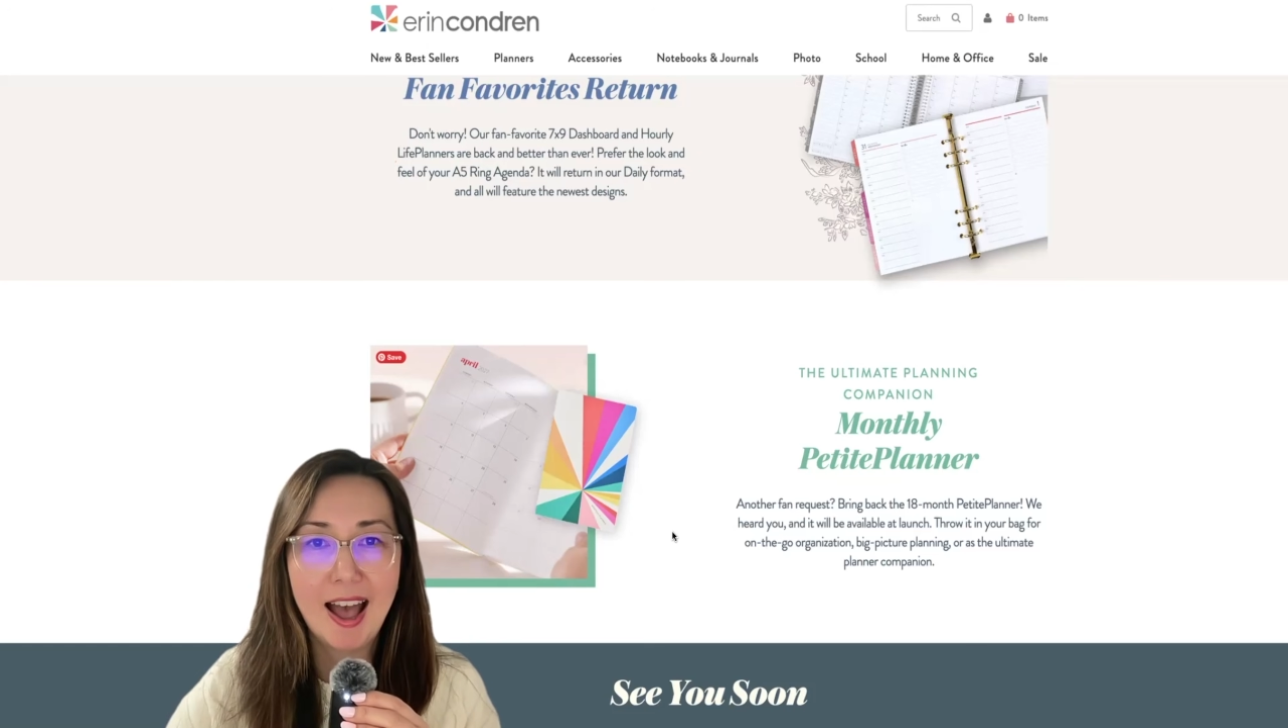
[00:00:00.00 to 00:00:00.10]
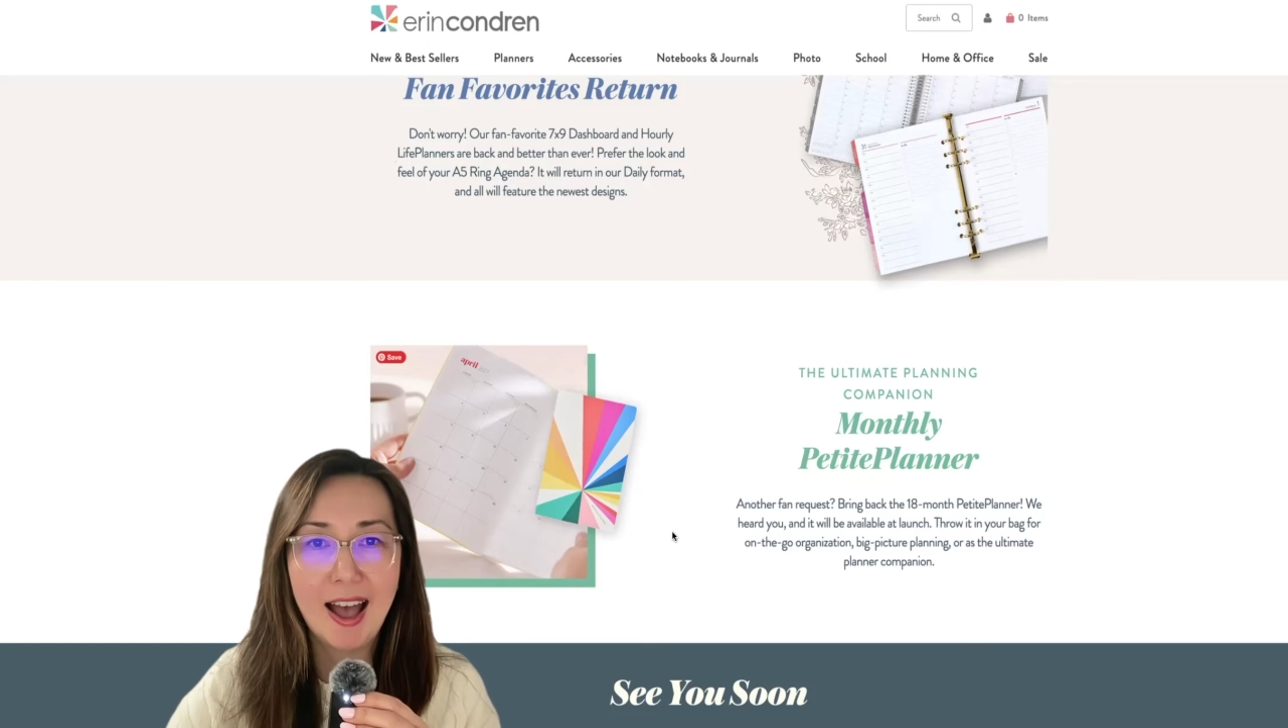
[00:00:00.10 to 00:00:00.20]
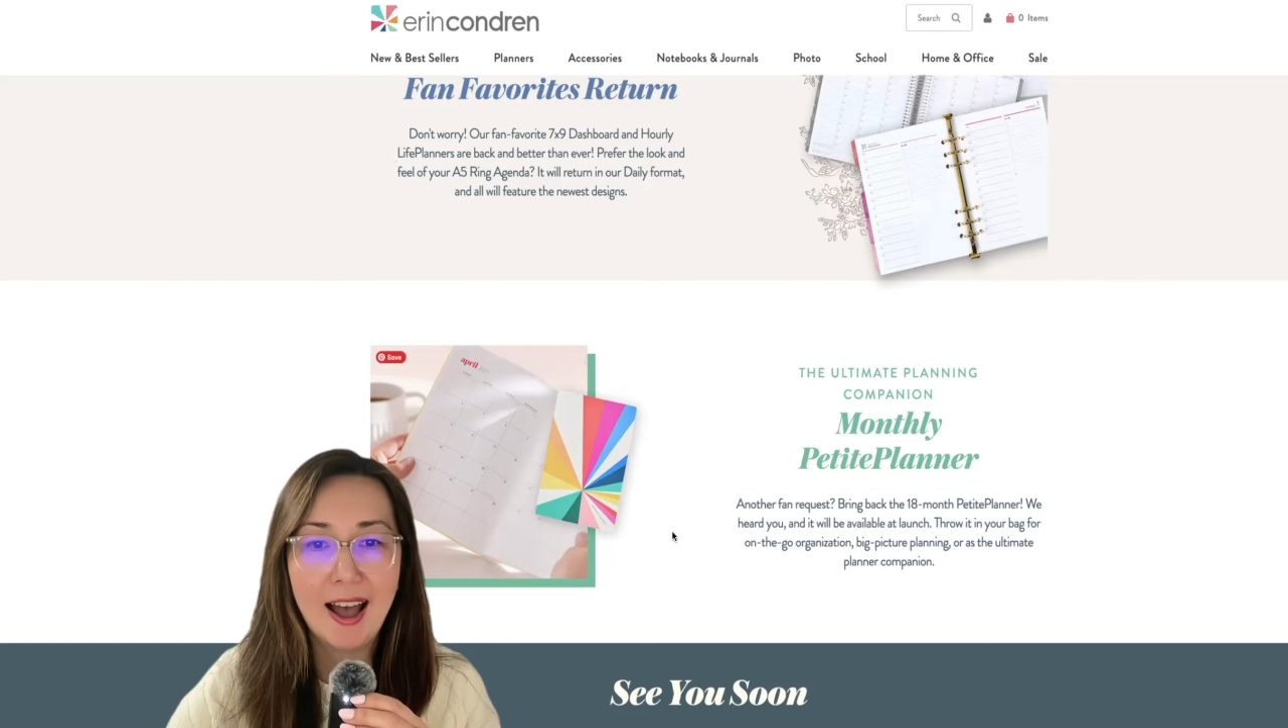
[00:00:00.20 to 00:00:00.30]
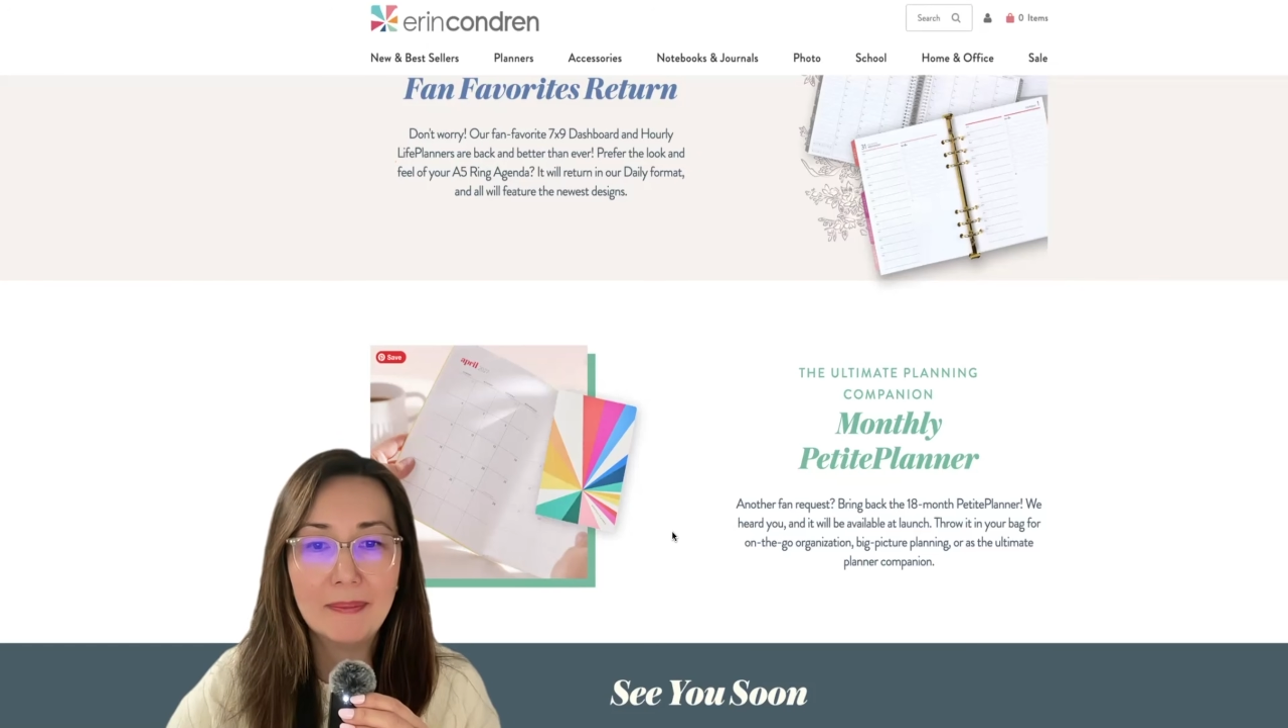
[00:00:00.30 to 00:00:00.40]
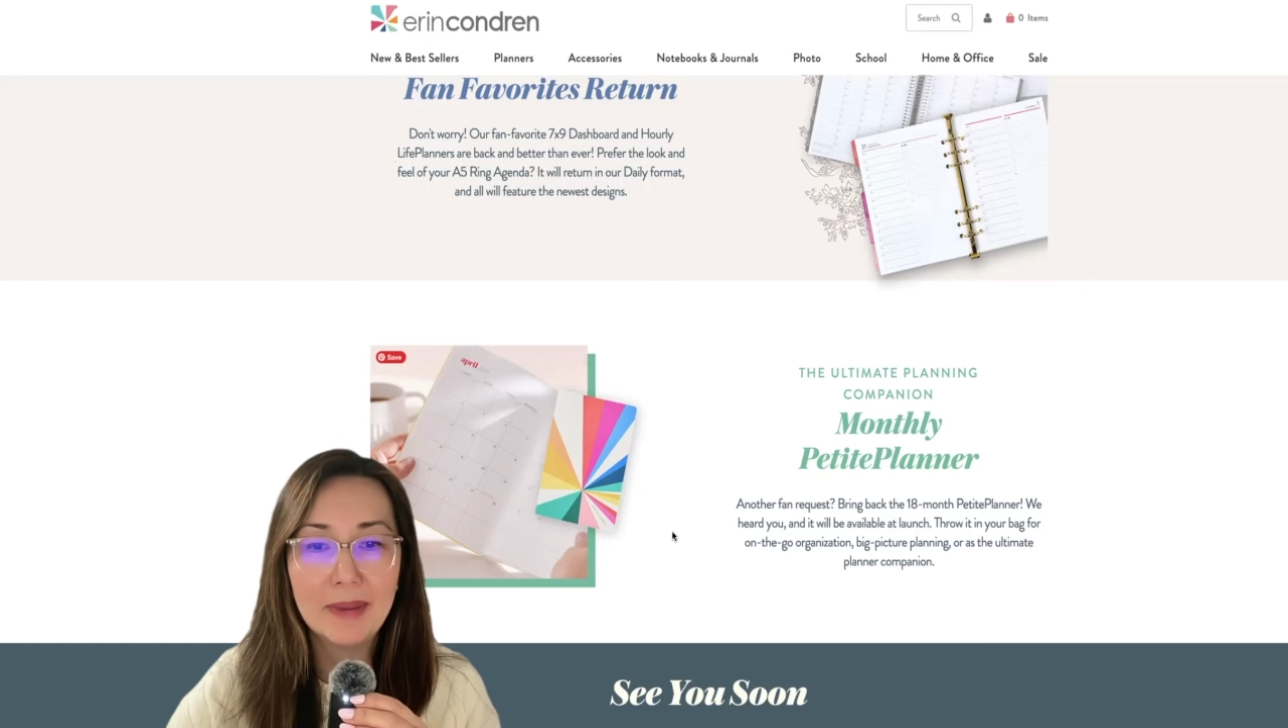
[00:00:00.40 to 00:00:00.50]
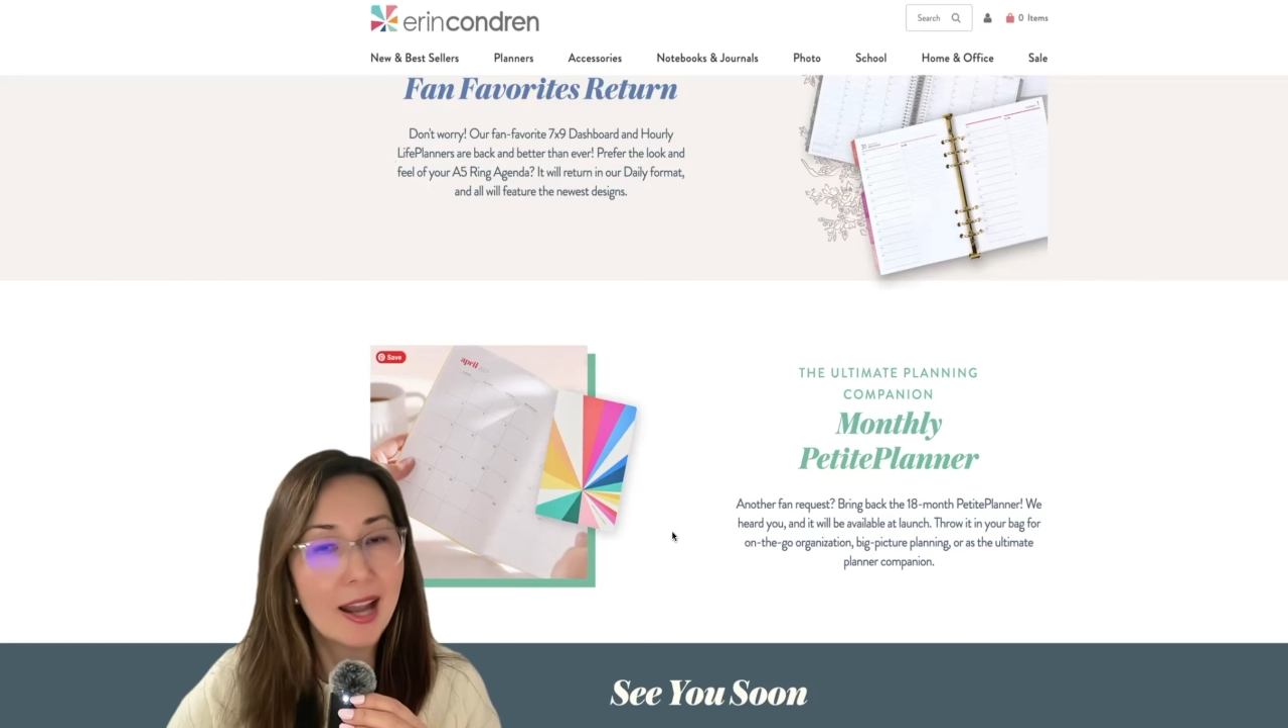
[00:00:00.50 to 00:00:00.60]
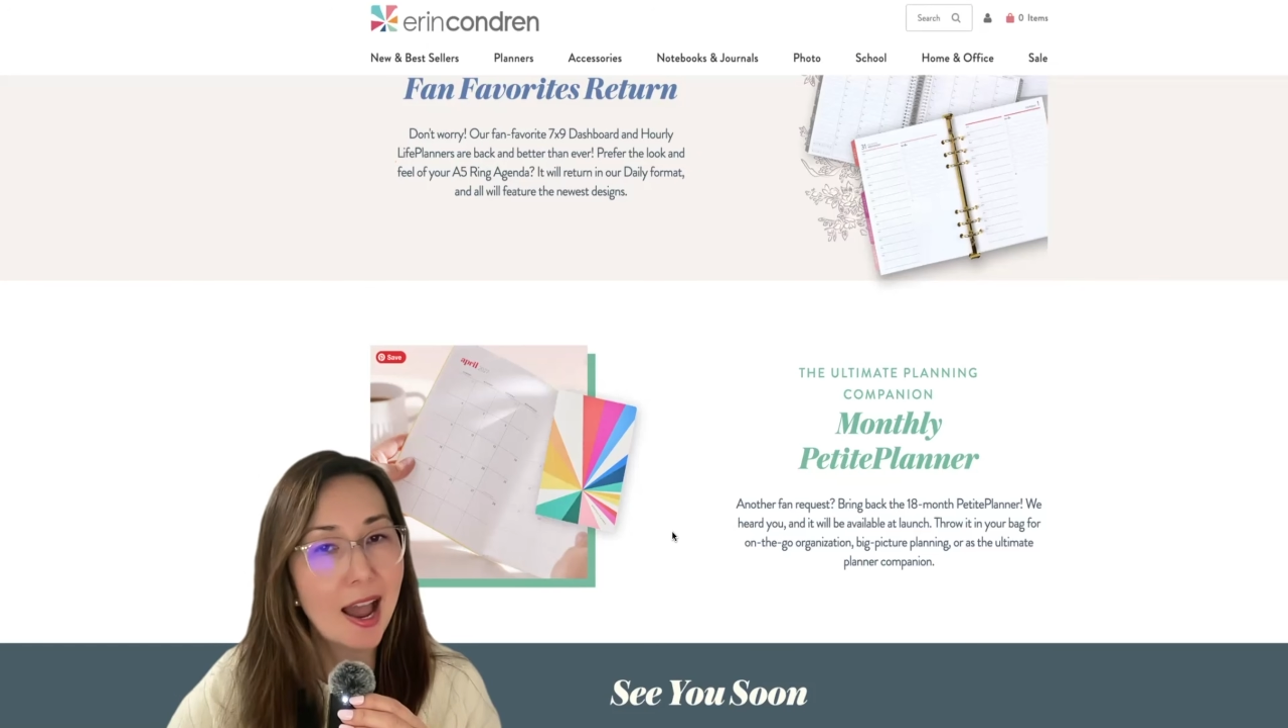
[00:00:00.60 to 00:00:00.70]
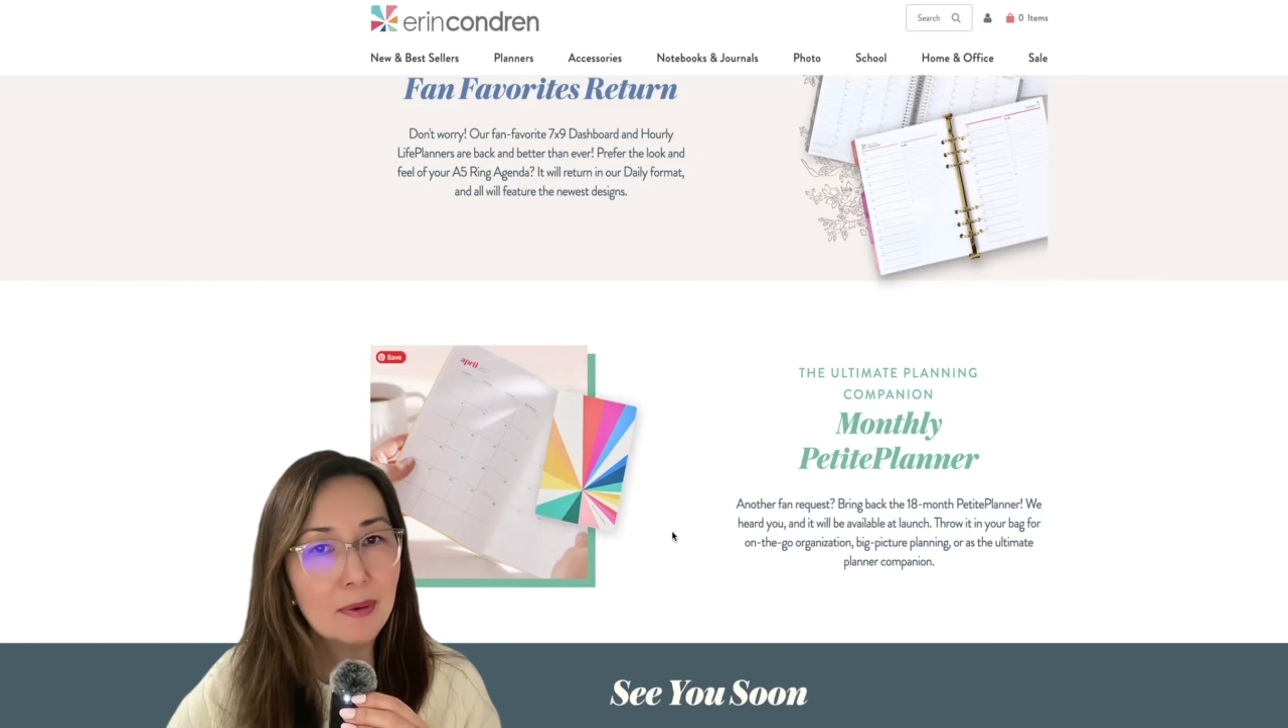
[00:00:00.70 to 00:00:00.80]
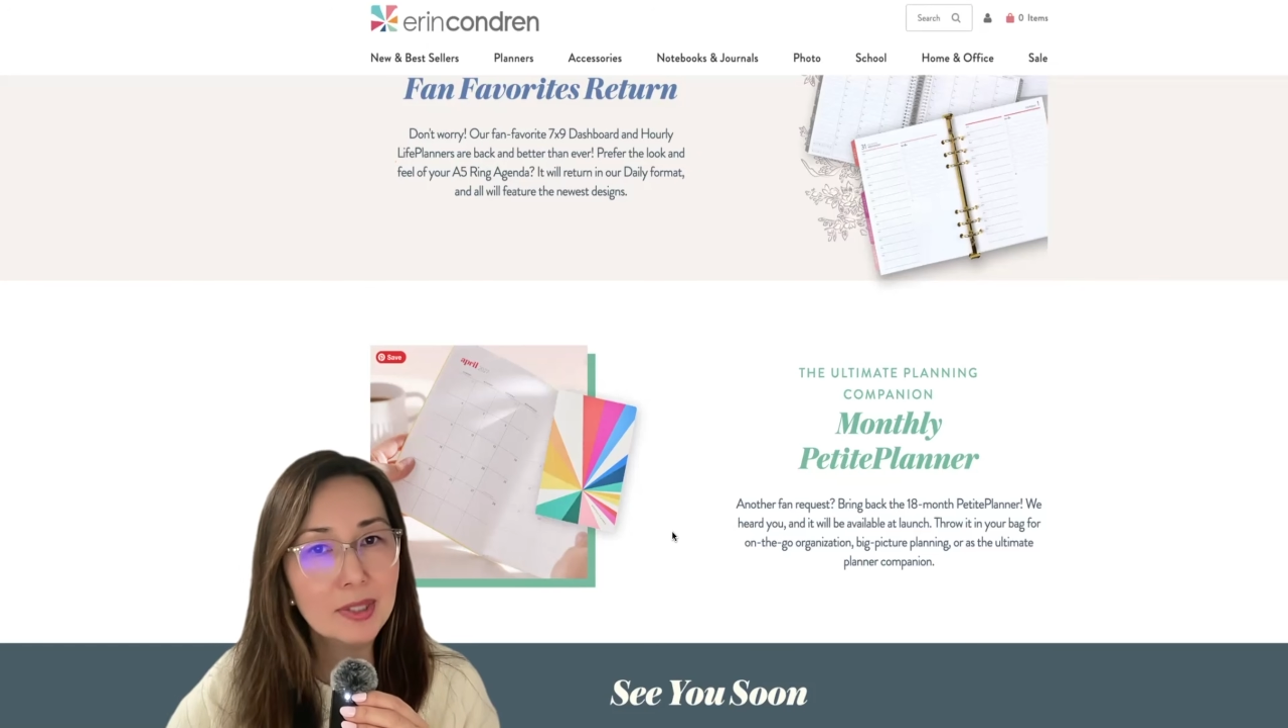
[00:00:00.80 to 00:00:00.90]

And I